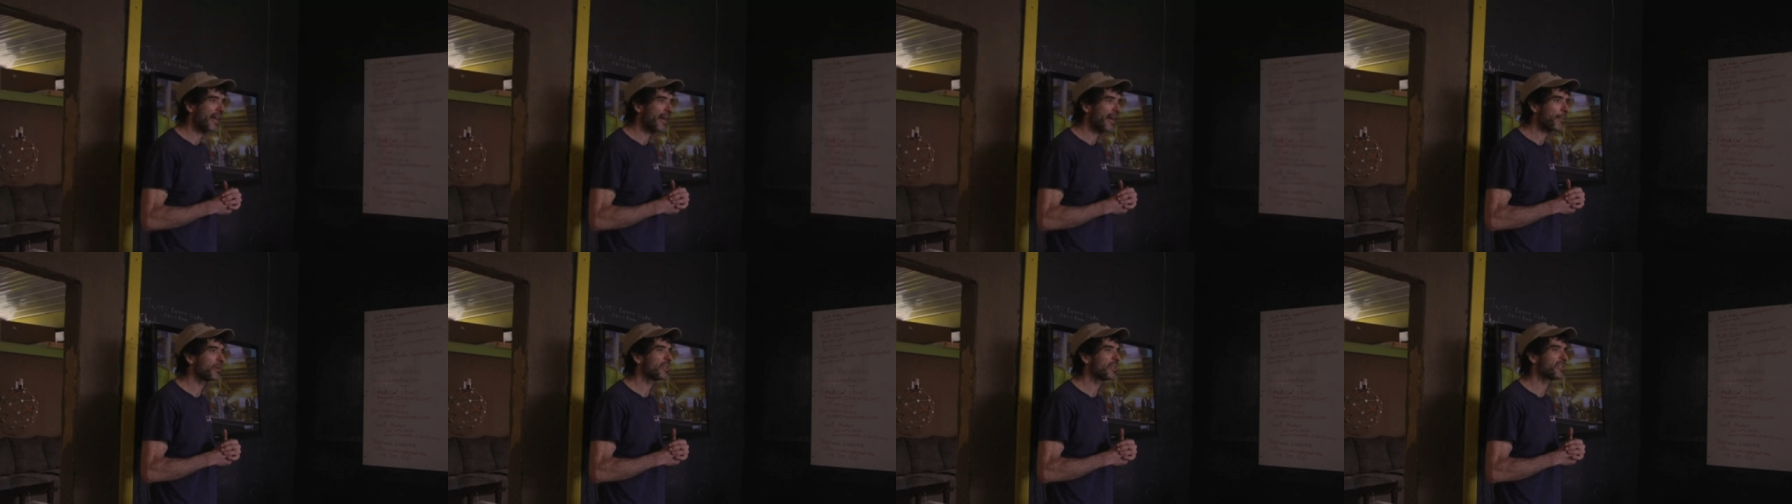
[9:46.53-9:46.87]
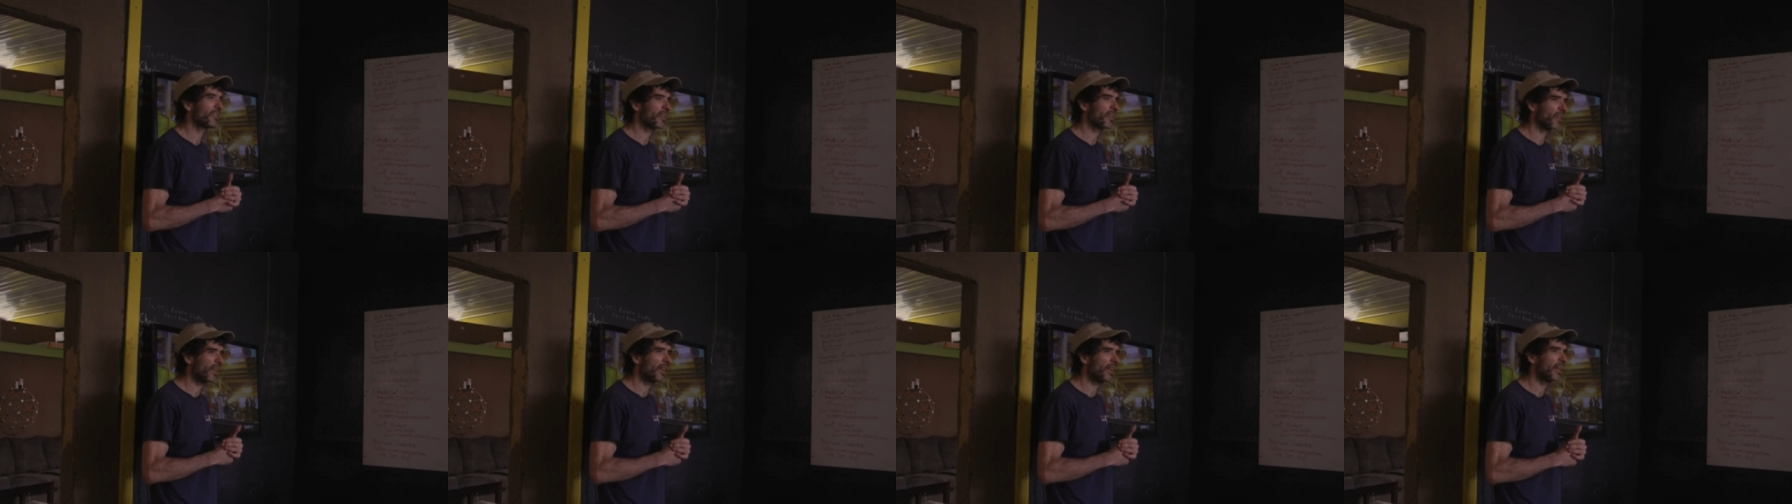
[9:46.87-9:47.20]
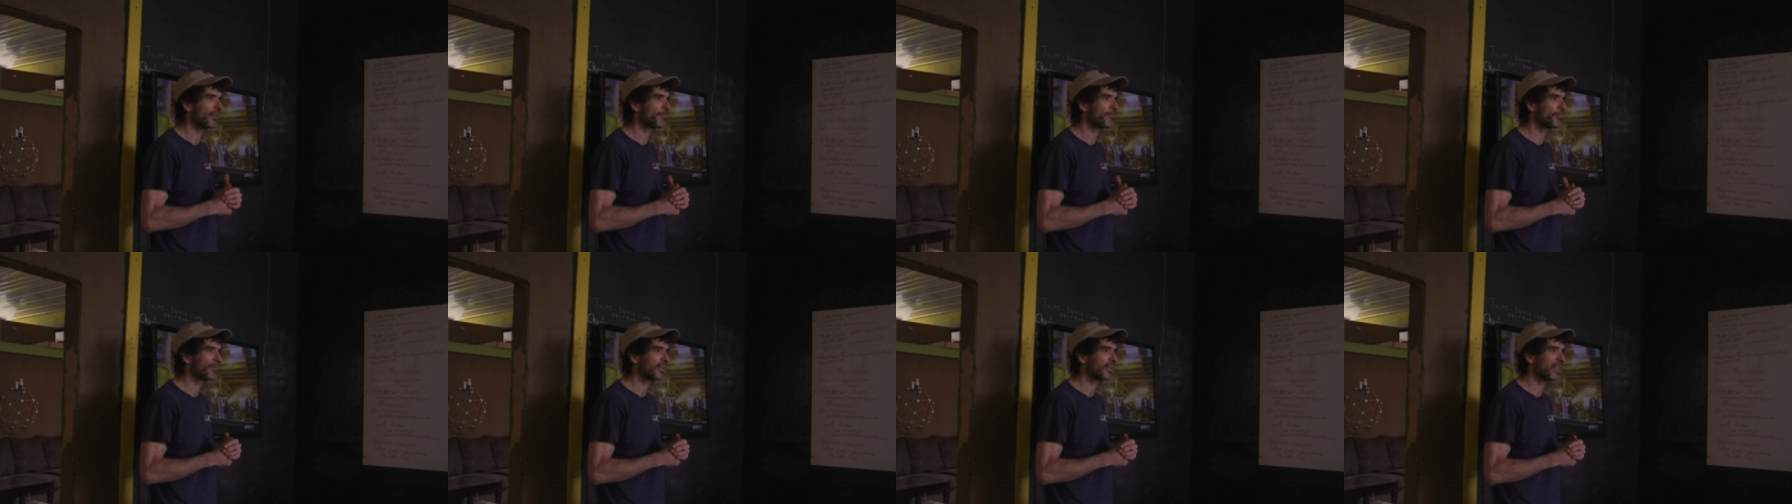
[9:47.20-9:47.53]
It happens a
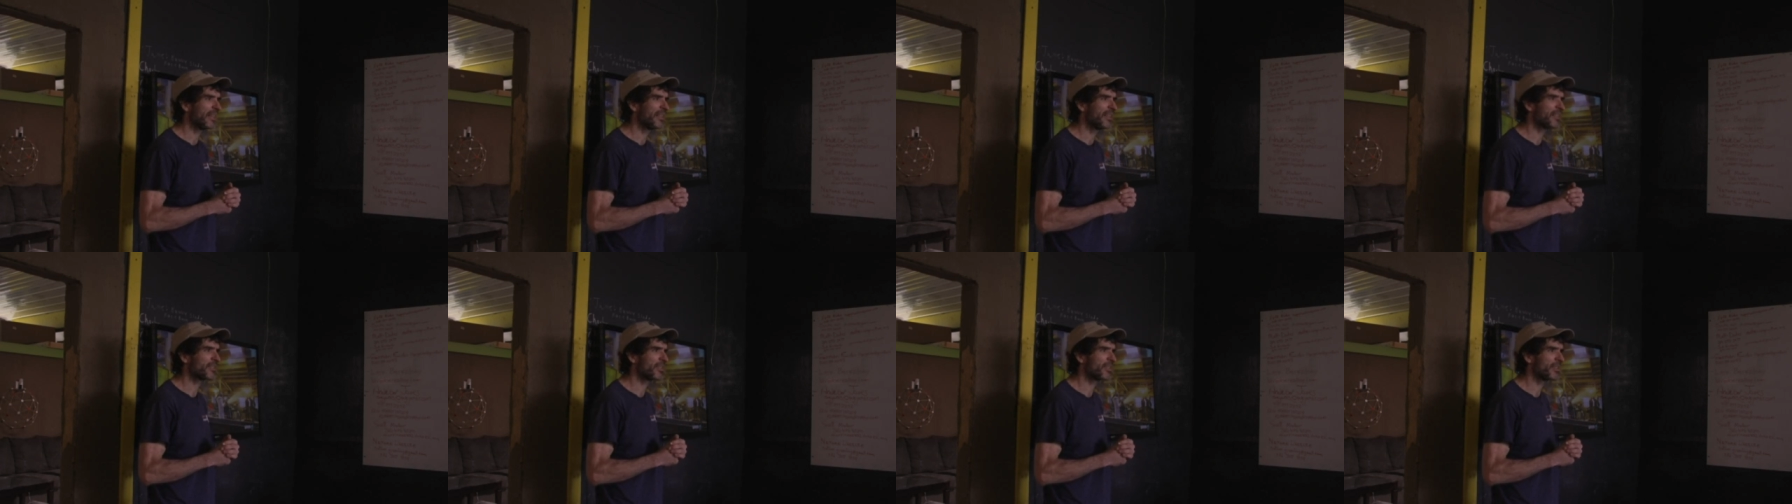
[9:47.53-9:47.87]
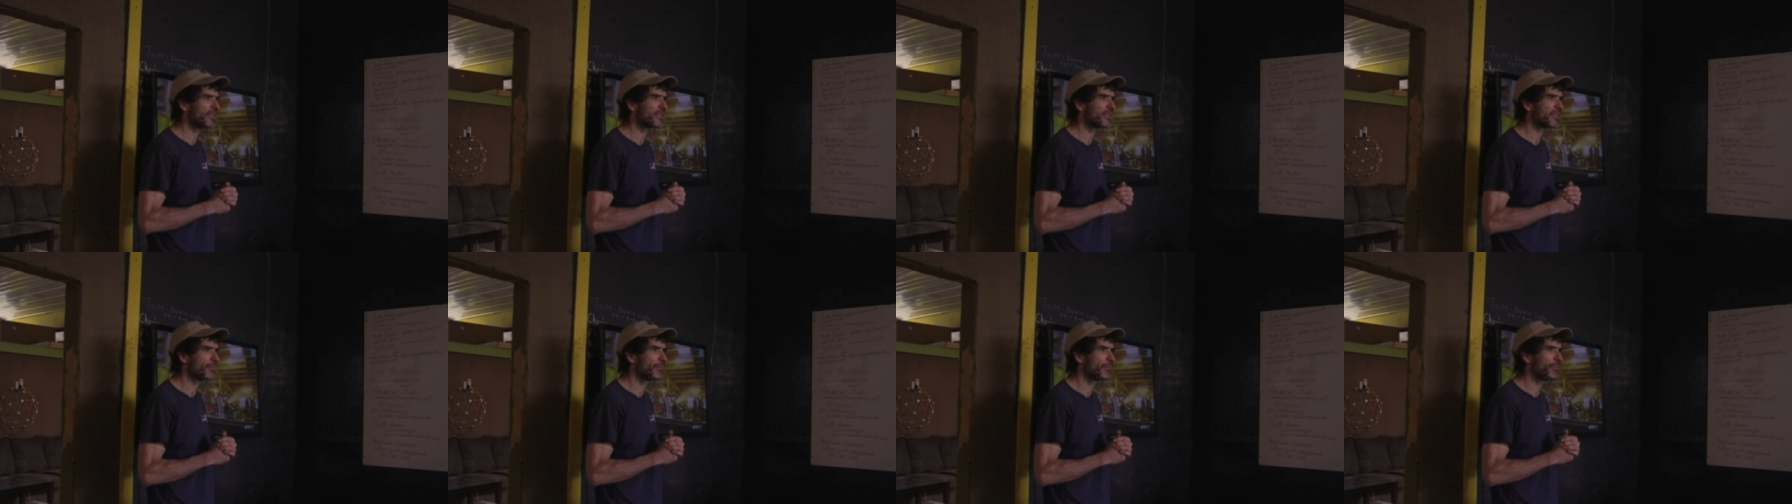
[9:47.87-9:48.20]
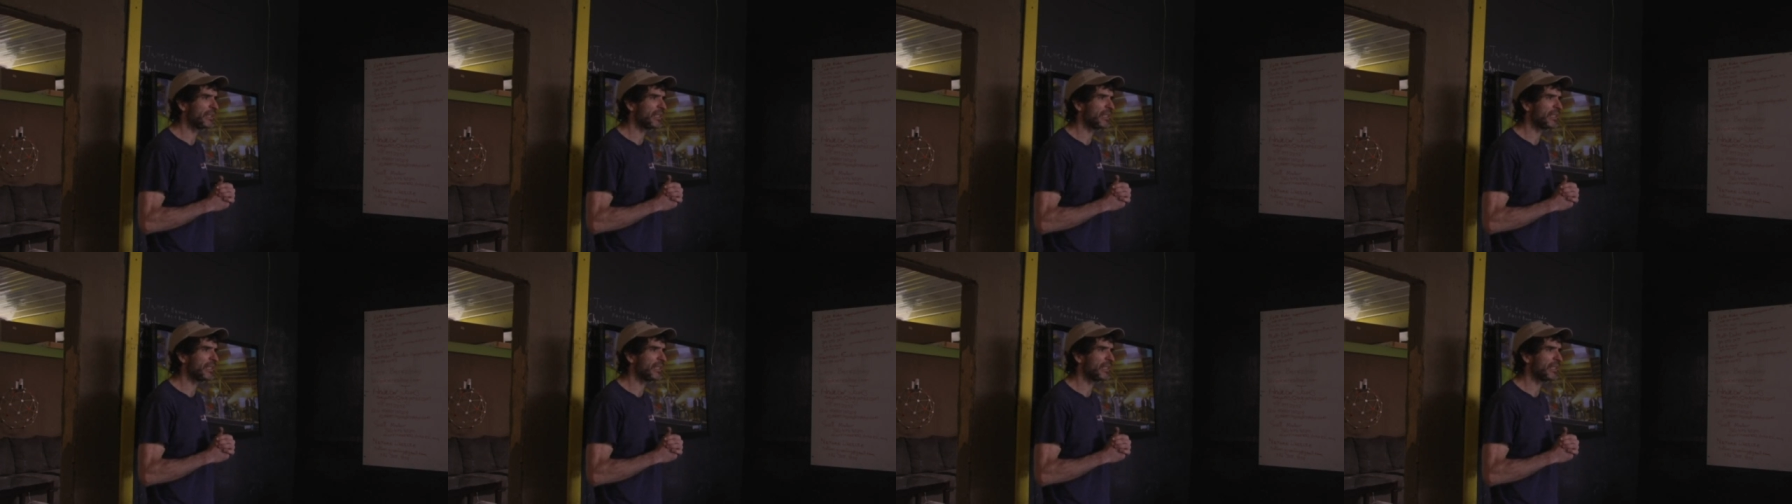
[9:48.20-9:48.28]
lot, and it's a